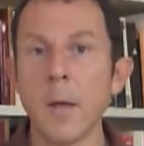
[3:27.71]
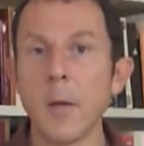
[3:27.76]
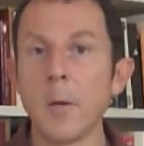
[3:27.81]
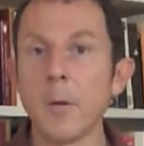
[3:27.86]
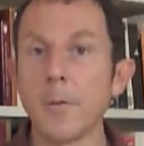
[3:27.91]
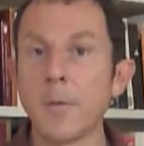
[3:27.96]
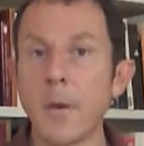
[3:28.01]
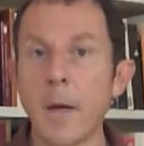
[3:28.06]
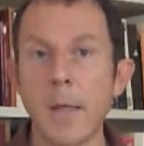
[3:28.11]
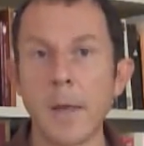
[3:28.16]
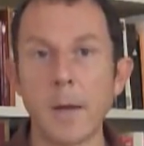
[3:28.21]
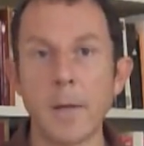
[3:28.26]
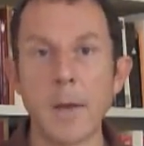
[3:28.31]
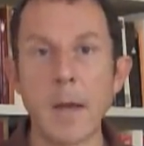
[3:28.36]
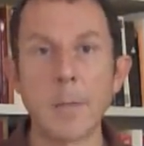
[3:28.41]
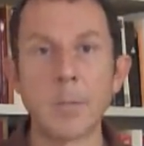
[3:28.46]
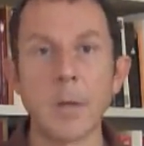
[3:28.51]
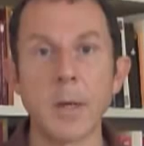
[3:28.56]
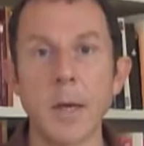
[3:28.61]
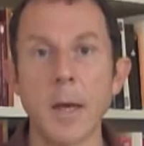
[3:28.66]
You'll find it at the
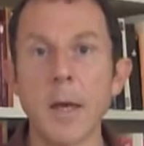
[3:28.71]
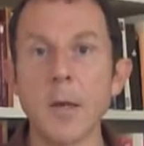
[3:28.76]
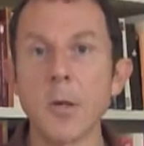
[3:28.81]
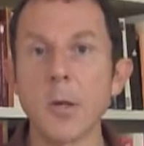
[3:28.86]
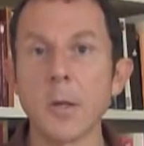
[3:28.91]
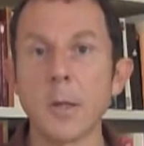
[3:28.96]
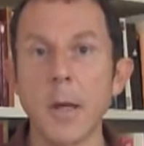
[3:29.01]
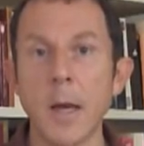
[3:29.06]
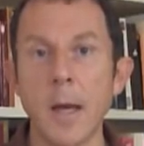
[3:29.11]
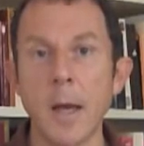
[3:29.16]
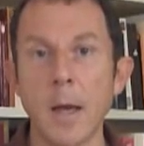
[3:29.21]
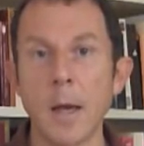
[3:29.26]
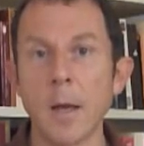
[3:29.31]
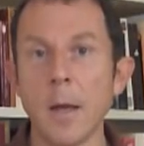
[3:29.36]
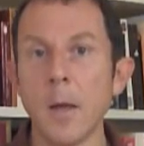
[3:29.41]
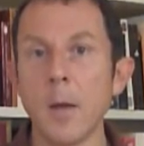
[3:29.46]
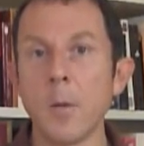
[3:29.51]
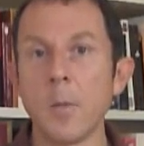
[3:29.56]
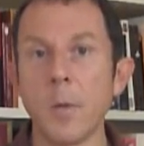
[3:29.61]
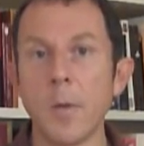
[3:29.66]
application layer
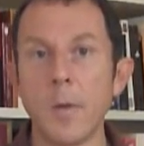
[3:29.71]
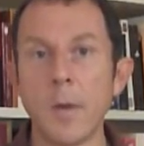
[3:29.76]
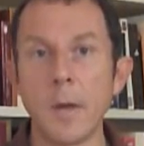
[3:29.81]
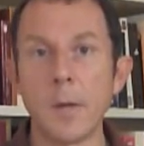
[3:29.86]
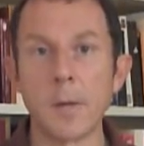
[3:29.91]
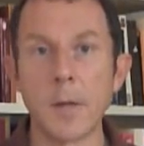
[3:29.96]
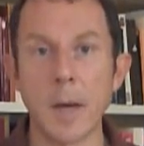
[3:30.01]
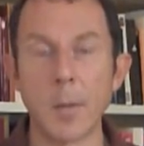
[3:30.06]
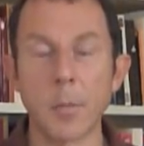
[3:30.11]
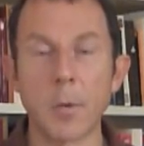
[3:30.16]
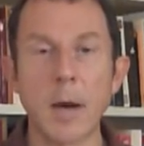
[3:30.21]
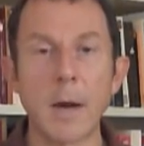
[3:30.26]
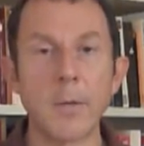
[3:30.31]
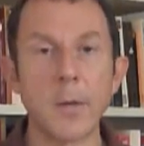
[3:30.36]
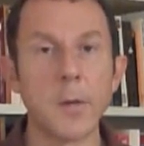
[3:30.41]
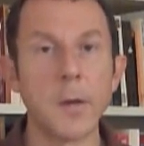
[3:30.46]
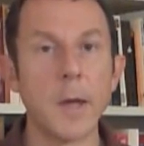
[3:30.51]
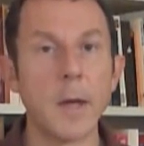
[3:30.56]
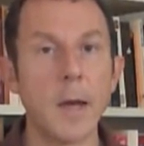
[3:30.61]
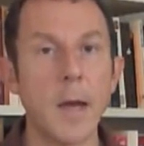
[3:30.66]
with things like
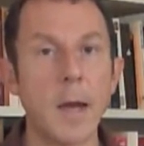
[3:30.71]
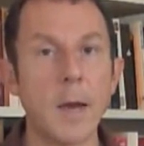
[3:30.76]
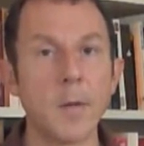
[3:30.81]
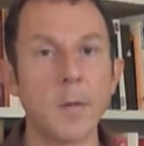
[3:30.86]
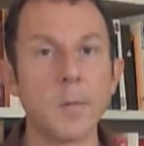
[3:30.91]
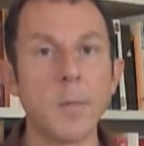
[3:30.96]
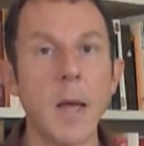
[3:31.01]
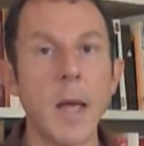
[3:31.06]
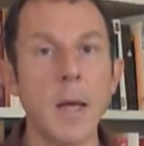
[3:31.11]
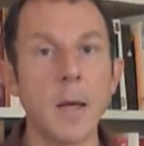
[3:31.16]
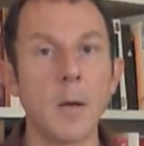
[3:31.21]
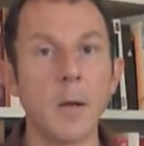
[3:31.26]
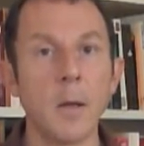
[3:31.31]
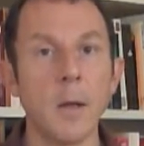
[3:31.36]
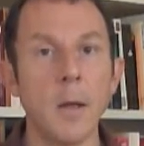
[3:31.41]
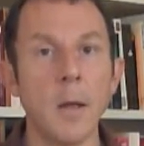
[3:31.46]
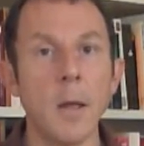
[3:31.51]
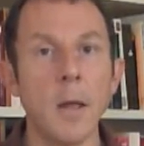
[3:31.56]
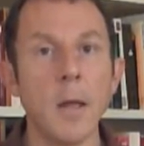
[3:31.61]
privacy-enhanced mail.